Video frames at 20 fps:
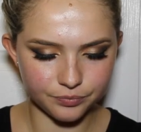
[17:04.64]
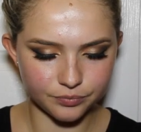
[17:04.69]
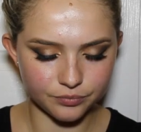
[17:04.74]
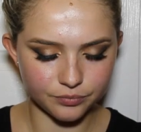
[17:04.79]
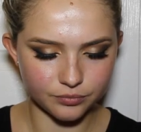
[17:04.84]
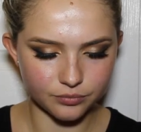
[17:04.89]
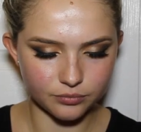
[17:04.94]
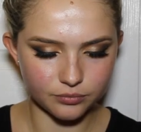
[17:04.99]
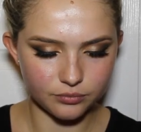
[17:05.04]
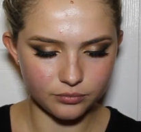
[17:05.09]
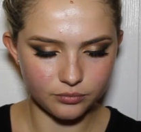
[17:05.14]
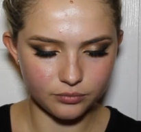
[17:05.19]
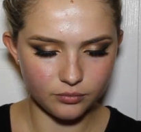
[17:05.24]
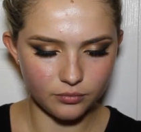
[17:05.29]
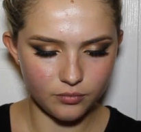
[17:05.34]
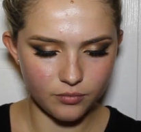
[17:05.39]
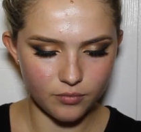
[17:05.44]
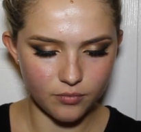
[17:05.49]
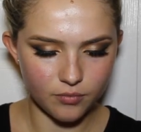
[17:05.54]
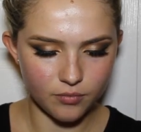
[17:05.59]

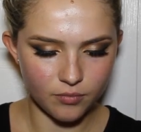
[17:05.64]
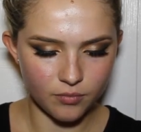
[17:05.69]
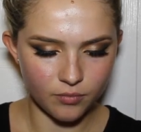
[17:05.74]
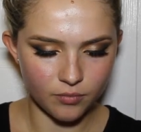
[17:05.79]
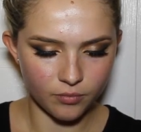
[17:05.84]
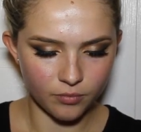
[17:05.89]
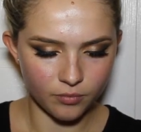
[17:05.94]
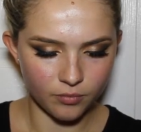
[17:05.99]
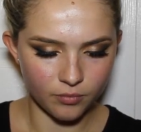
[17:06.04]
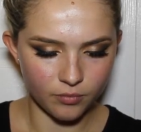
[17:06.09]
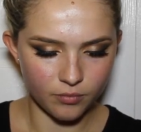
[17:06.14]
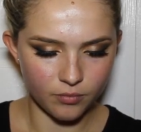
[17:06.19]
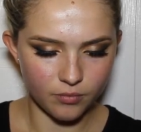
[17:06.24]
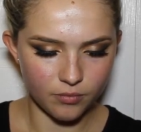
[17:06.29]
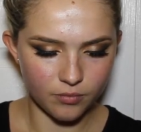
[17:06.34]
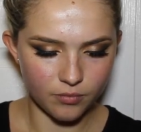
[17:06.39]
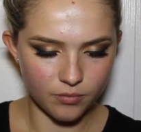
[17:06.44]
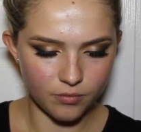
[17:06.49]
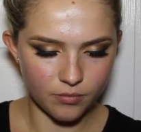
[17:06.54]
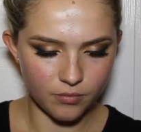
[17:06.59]

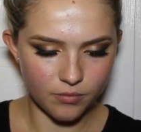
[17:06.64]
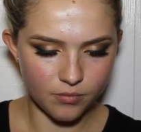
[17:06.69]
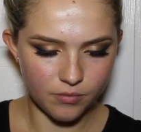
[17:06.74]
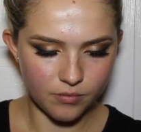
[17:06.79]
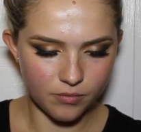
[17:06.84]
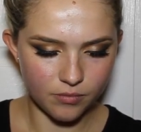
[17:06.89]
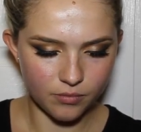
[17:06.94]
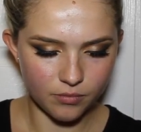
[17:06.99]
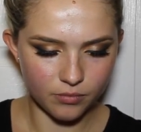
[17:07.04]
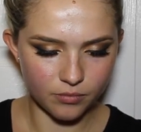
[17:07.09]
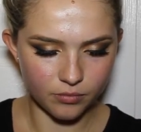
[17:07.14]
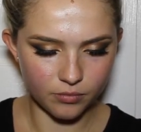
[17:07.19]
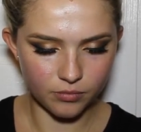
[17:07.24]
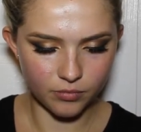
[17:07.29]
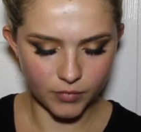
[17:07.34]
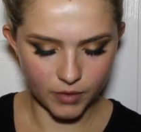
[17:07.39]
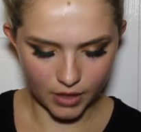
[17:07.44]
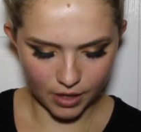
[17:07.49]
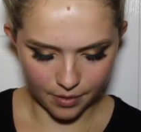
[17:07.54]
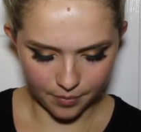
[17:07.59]

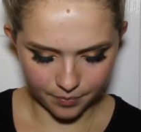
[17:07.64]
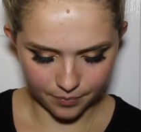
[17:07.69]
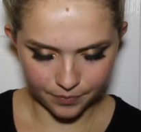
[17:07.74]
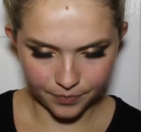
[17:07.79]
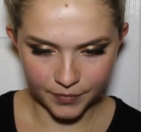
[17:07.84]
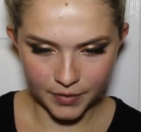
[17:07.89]
No one is speaking in this clip.